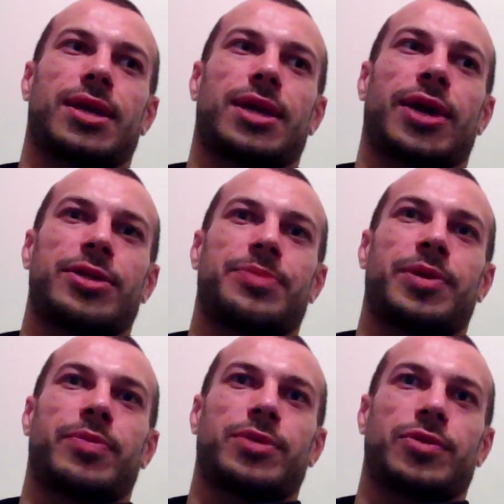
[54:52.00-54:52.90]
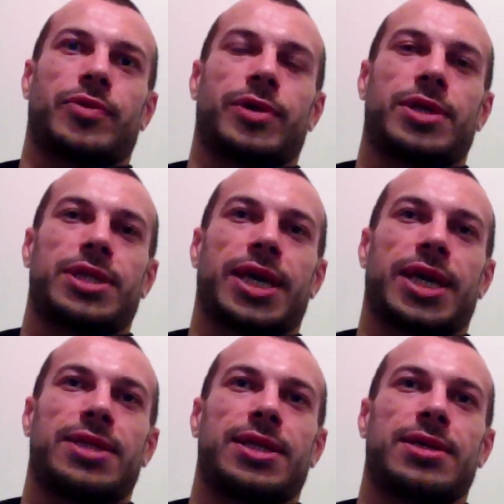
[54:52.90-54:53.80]
encourage people to work
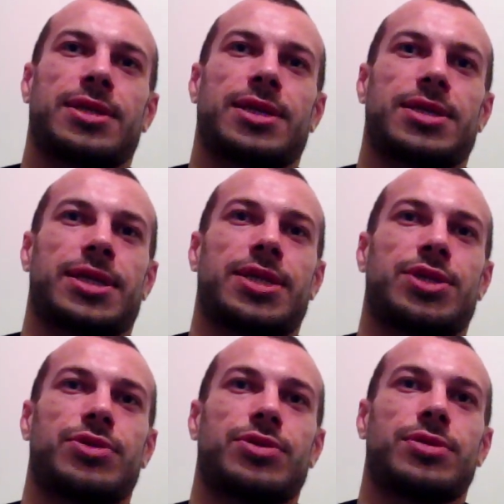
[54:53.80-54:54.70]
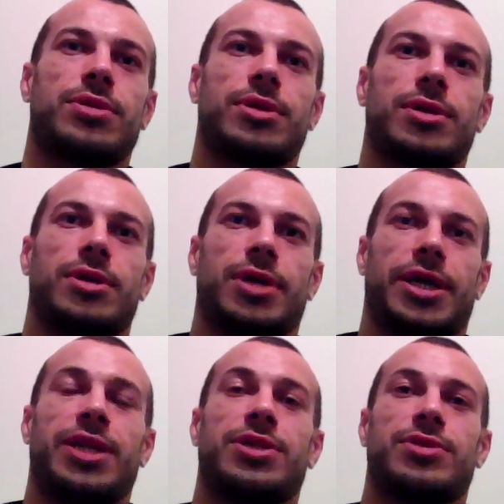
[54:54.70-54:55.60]
takedowns, because it gets you
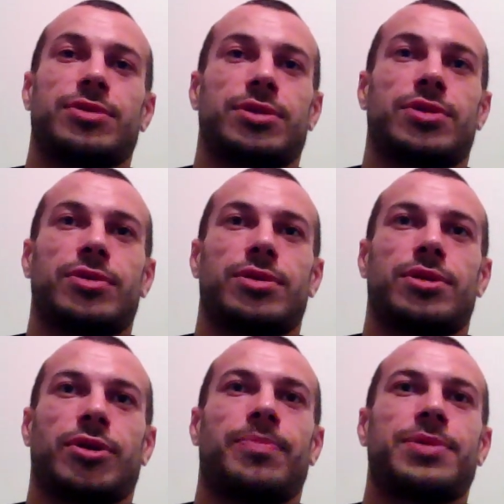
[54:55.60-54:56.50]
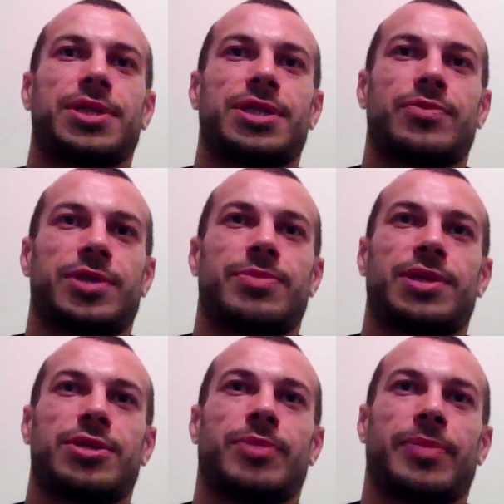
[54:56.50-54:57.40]
into a good top position, which
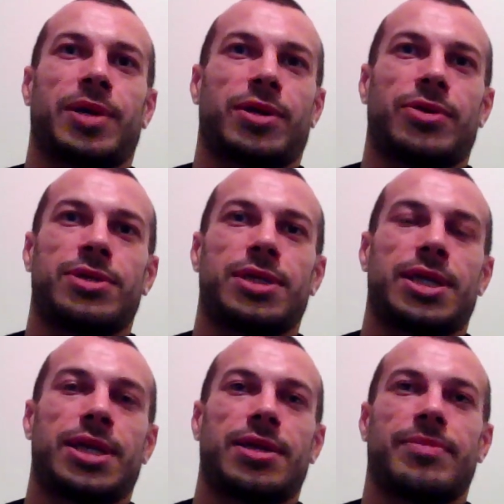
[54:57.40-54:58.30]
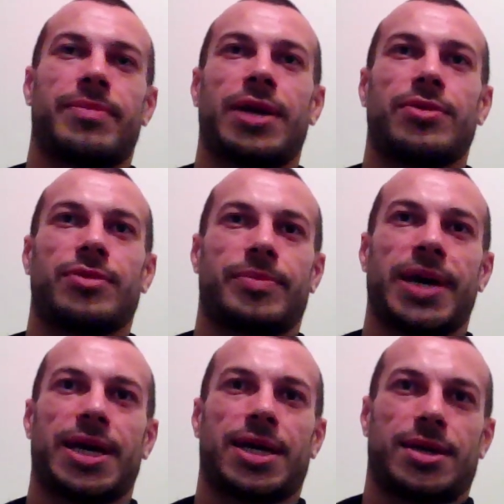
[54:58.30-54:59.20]
means you might be closer to getting the mount or the
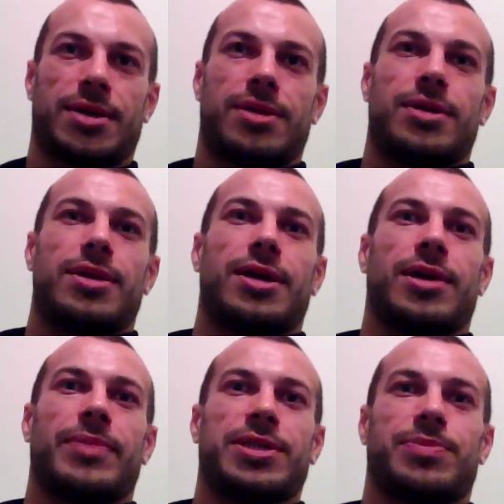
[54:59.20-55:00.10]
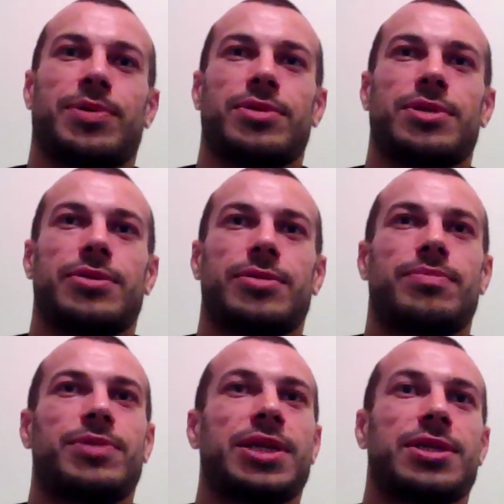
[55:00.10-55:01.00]
back, as opposed to
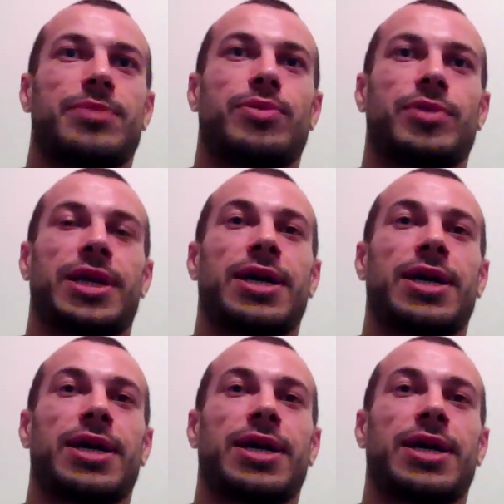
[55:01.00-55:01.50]
potentially pulling